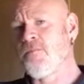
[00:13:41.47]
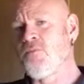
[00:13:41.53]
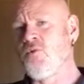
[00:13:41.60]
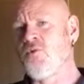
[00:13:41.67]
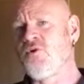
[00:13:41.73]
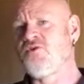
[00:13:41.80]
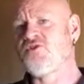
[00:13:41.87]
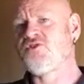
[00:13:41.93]
but
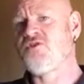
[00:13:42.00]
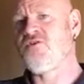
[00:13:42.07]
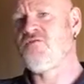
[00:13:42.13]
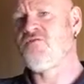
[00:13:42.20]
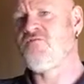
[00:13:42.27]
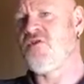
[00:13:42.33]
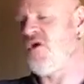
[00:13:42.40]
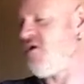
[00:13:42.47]
once
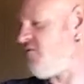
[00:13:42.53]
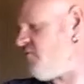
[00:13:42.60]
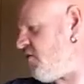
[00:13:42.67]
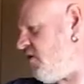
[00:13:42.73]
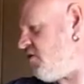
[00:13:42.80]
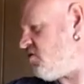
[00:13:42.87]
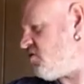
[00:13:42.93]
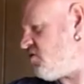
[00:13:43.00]
I've
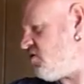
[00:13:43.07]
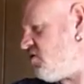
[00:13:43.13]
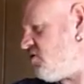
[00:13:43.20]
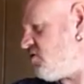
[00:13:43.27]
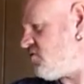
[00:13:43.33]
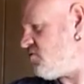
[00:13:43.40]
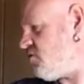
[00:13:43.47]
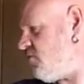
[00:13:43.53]
finished
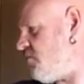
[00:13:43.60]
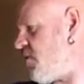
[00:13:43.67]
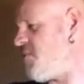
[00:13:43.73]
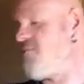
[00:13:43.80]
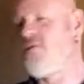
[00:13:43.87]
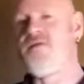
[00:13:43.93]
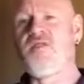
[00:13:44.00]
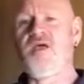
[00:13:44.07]
sort of
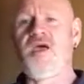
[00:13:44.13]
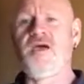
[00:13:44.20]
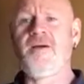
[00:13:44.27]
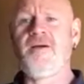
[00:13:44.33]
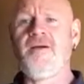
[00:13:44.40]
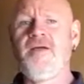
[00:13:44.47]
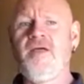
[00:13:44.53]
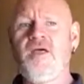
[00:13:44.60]
pimping that,
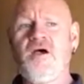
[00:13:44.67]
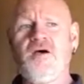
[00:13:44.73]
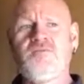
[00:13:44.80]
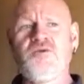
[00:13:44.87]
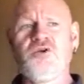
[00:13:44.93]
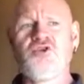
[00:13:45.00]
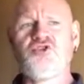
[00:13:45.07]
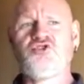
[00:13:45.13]
I'm
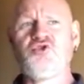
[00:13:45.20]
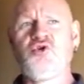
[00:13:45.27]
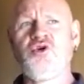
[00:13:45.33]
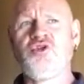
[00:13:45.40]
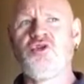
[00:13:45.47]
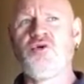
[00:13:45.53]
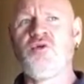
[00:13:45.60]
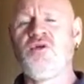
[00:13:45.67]
going to try
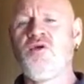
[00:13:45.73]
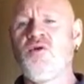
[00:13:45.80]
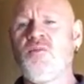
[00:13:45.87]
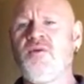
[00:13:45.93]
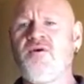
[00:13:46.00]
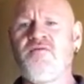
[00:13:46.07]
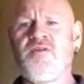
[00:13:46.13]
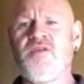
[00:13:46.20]
and do a little
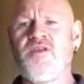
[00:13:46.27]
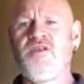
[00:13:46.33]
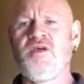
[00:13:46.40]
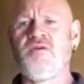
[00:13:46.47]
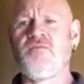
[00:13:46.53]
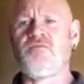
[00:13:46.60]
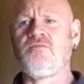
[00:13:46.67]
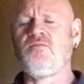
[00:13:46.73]
bit of an
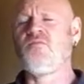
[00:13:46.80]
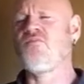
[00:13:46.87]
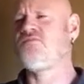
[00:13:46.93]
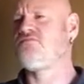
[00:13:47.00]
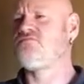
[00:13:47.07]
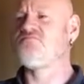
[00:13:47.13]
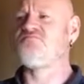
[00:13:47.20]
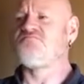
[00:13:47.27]
in-depth
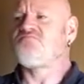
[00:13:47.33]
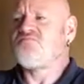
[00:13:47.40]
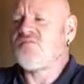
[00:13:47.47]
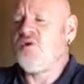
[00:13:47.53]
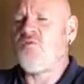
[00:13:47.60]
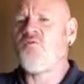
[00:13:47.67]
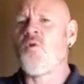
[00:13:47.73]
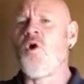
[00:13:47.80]

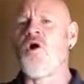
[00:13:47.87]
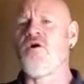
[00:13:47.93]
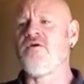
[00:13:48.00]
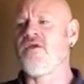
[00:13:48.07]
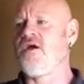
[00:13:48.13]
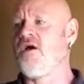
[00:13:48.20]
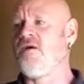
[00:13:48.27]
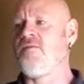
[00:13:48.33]
of
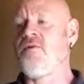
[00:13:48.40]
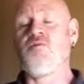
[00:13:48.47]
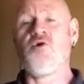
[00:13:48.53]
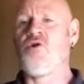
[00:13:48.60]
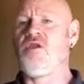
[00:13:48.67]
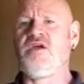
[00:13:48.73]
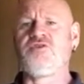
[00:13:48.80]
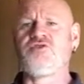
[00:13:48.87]
wiring it up. I'm
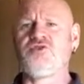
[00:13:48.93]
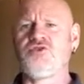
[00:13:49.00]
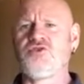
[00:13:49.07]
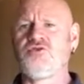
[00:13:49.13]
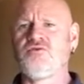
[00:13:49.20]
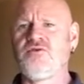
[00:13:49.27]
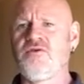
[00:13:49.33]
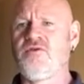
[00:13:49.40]
not an
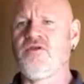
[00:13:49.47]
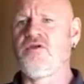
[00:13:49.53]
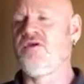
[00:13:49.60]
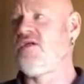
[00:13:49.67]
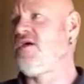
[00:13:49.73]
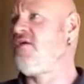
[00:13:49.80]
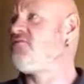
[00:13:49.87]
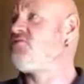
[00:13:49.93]
electrician or anything
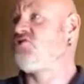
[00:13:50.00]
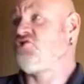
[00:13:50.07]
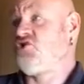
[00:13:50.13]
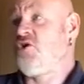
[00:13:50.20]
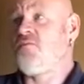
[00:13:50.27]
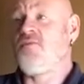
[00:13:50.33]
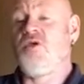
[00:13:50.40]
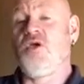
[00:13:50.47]
like that. I've just
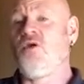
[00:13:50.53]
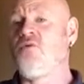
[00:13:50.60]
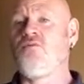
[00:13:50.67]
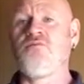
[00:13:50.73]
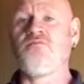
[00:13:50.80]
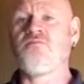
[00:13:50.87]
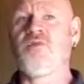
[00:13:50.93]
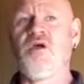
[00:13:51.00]
done my
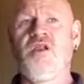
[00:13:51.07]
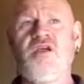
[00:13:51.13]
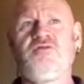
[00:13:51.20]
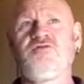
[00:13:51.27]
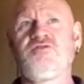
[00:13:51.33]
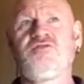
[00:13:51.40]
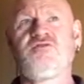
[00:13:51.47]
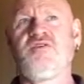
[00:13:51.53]
own
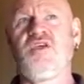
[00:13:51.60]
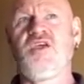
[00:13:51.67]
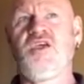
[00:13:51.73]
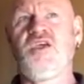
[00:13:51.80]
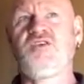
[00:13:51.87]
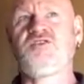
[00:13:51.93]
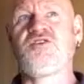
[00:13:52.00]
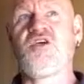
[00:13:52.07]
electrics for
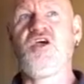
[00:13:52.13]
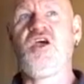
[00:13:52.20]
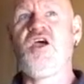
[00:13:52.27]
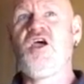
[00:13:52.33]
years.